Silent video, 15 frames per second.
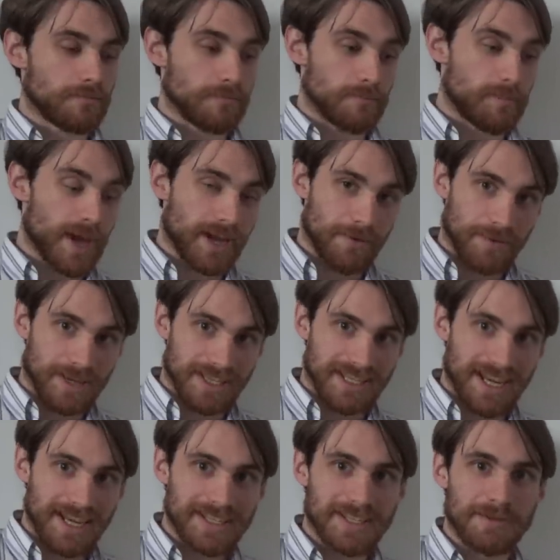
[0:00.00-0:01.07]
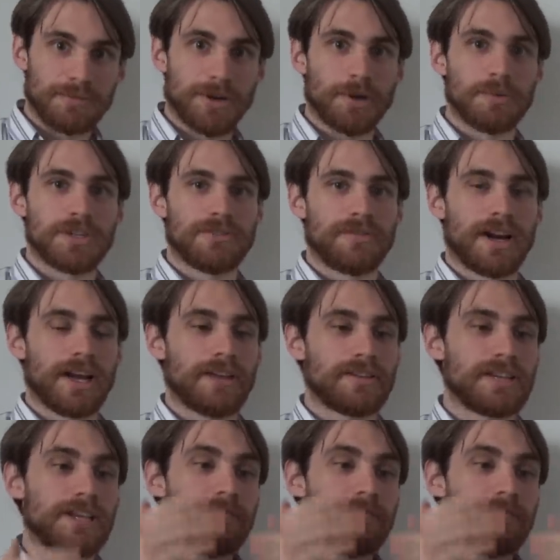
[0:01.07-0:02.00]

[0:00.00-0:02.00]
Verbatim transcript: Back when Gitaxian Probe was around,